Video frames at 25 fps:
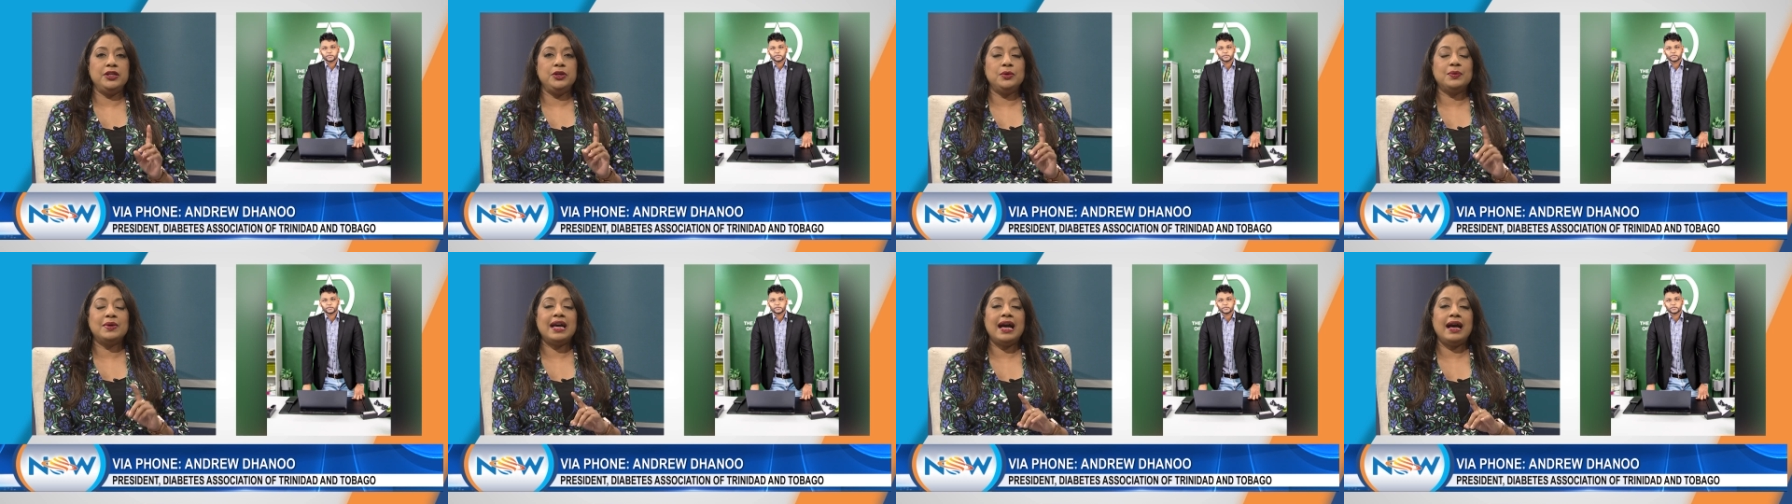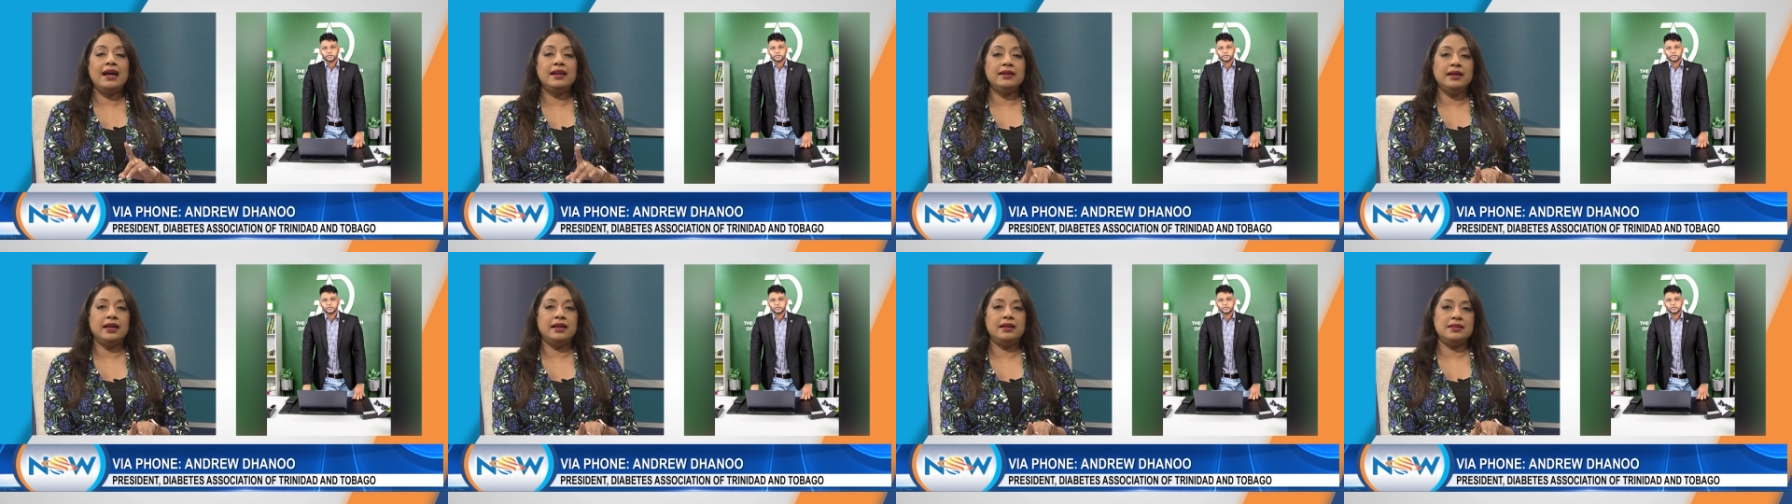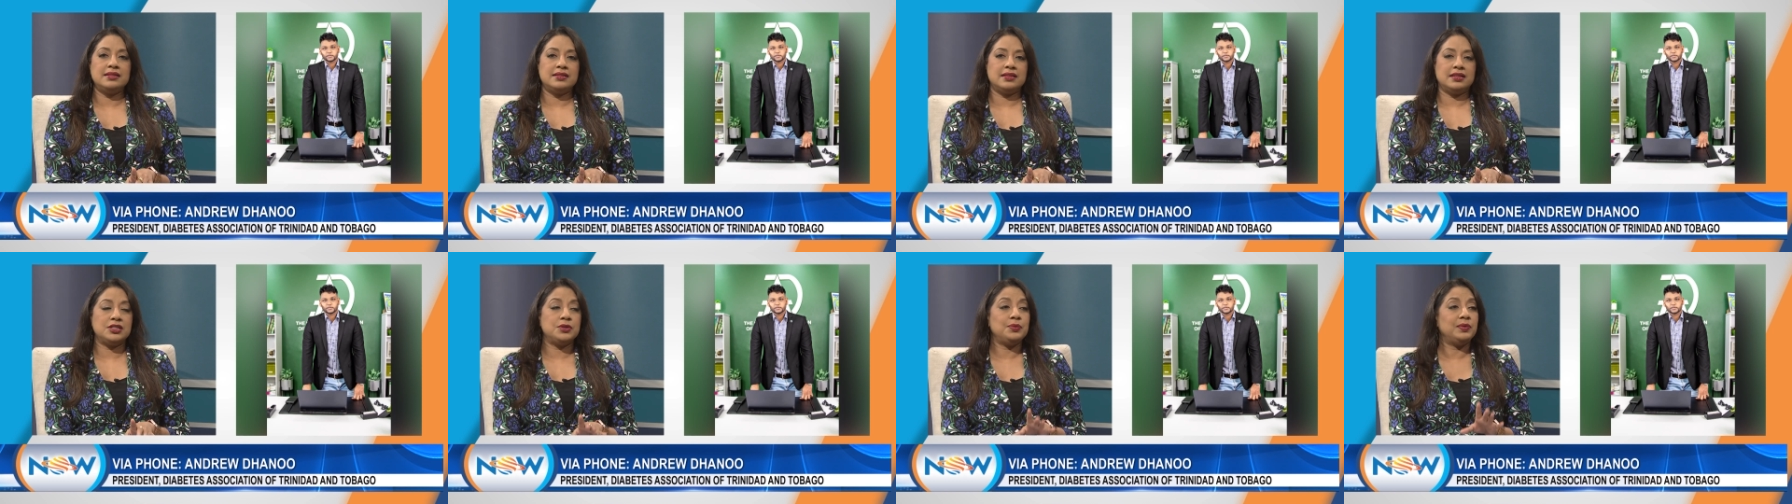And you can get
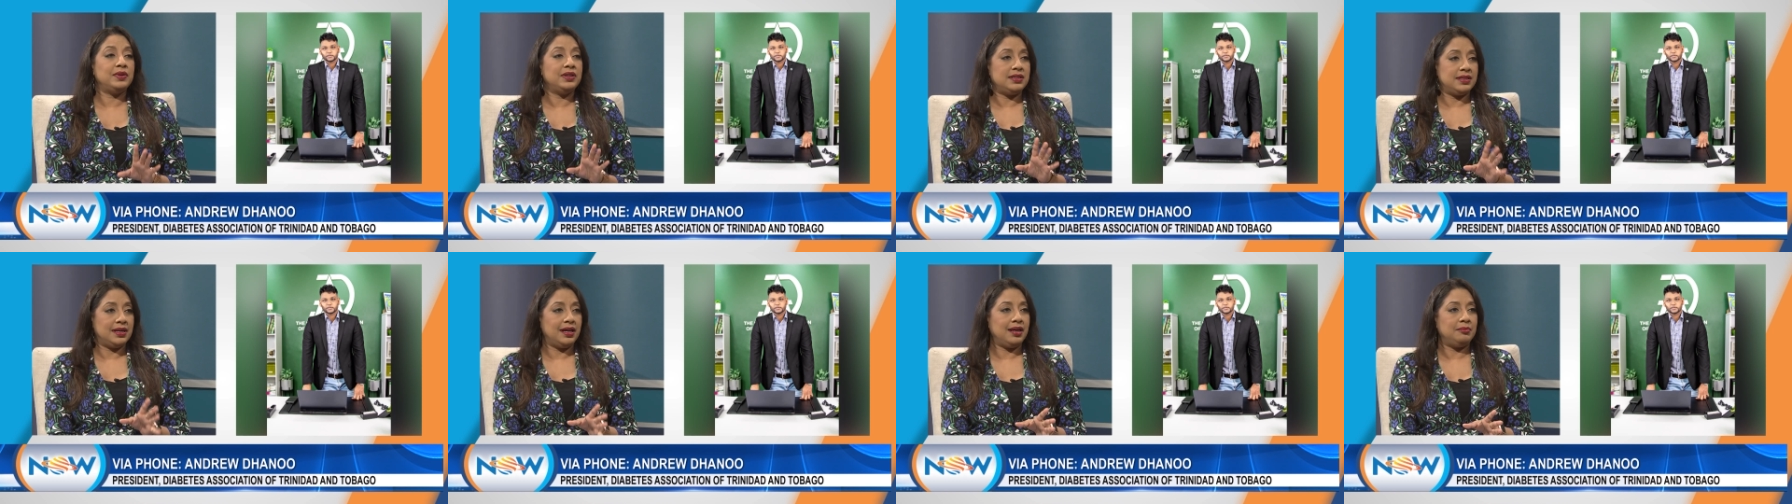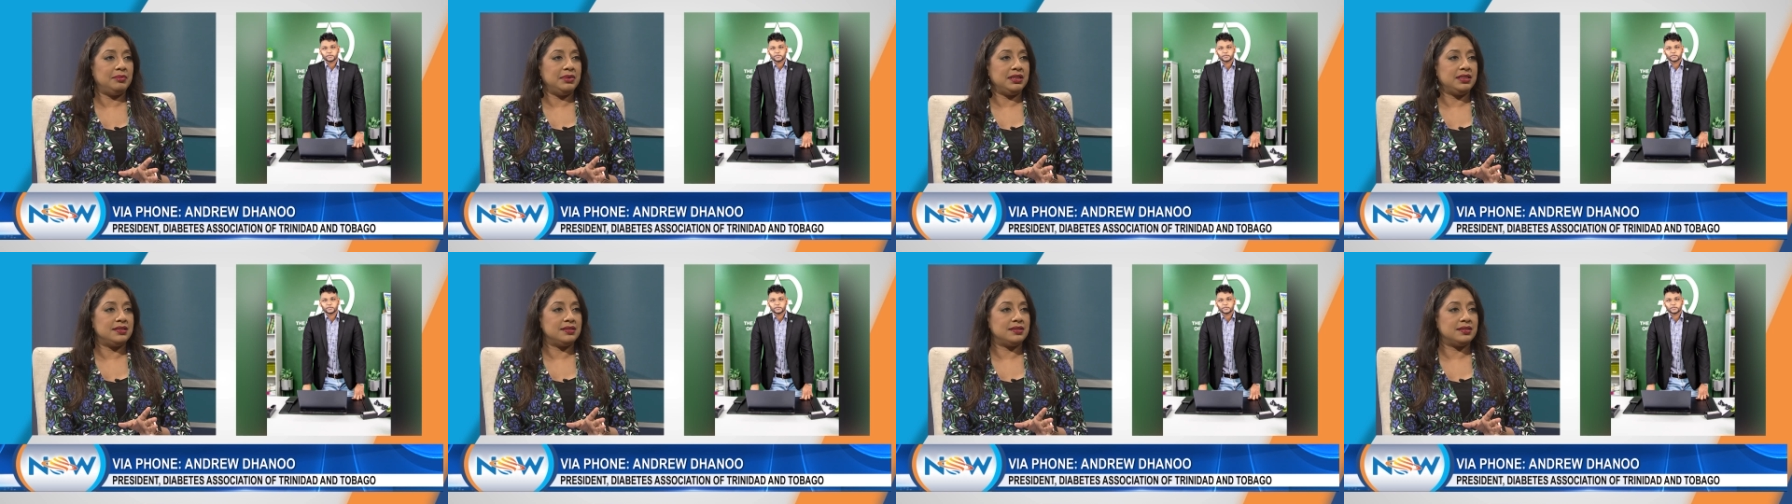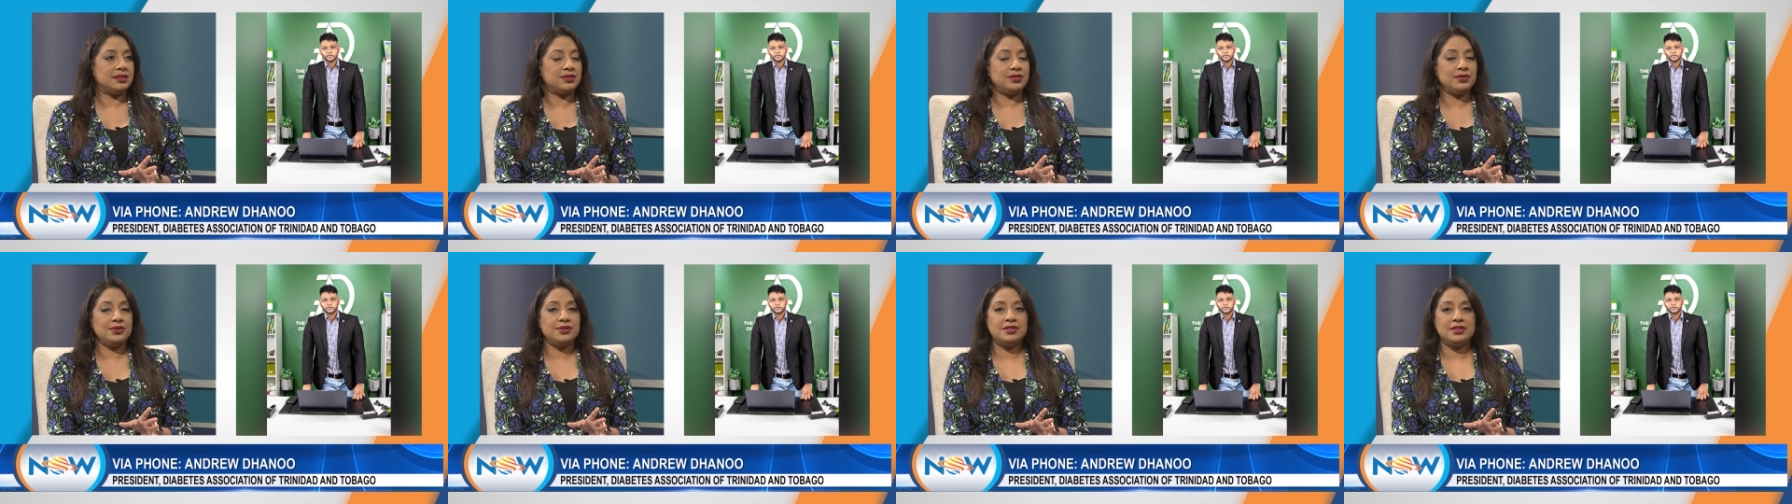in touch with the
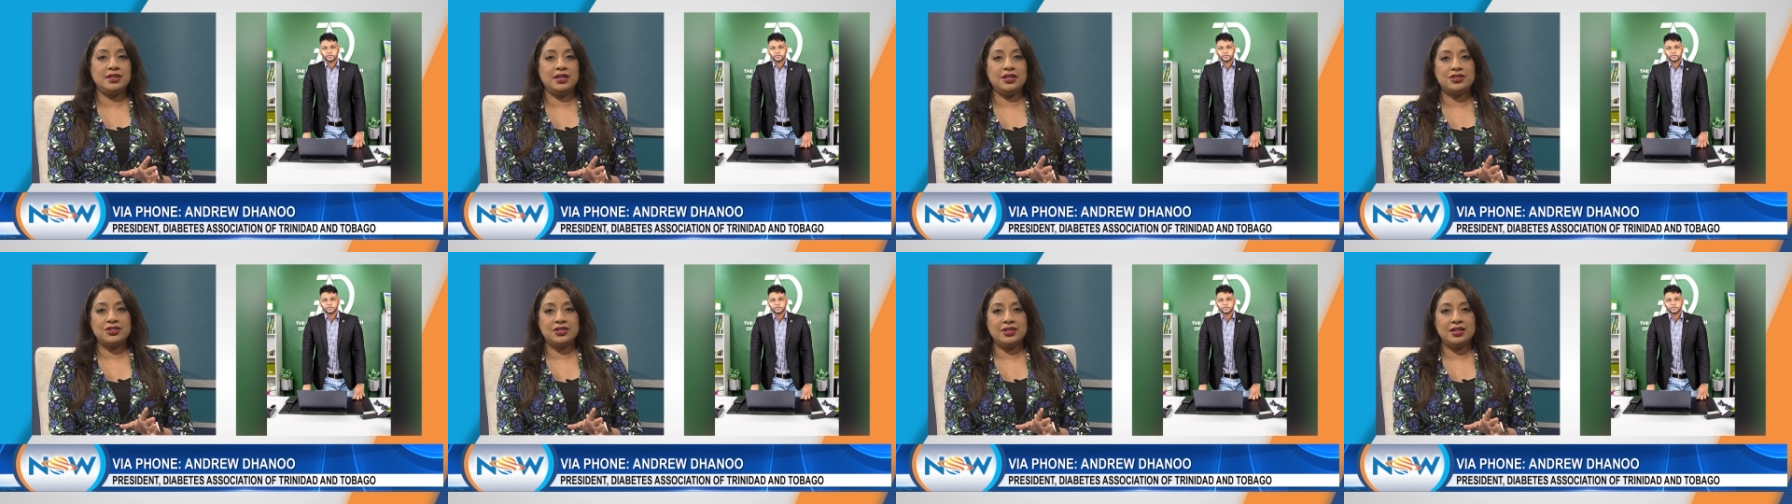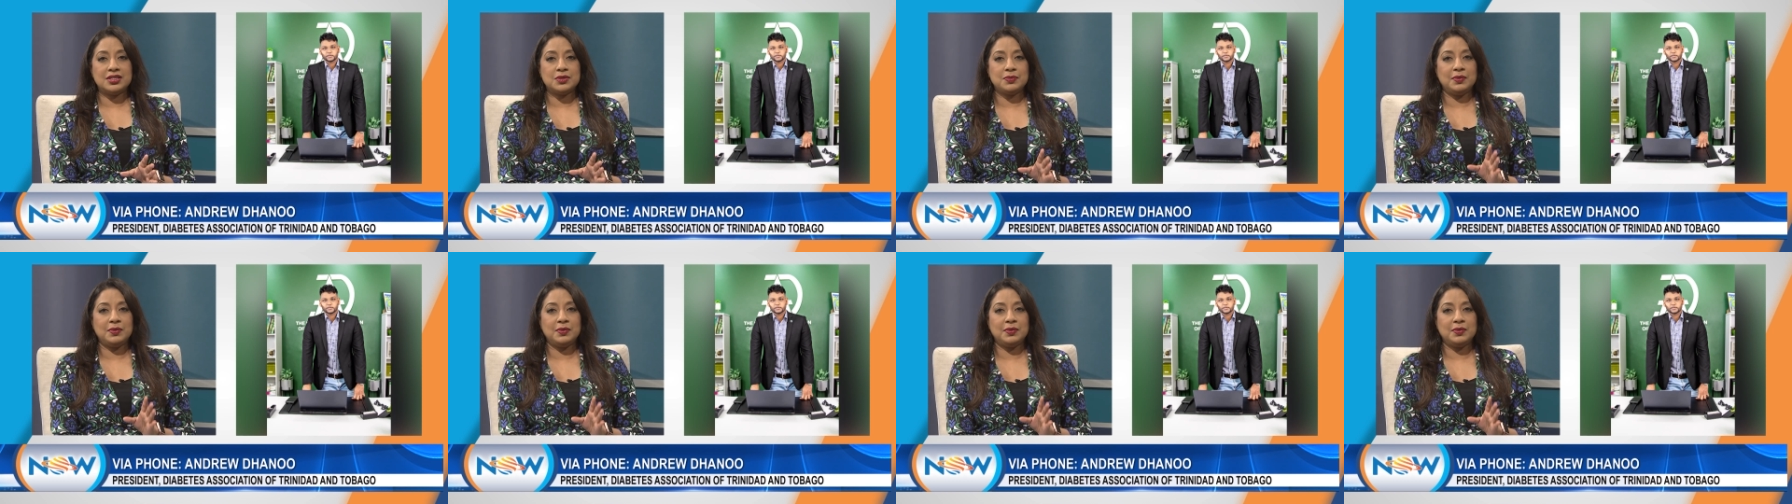Diabetes Association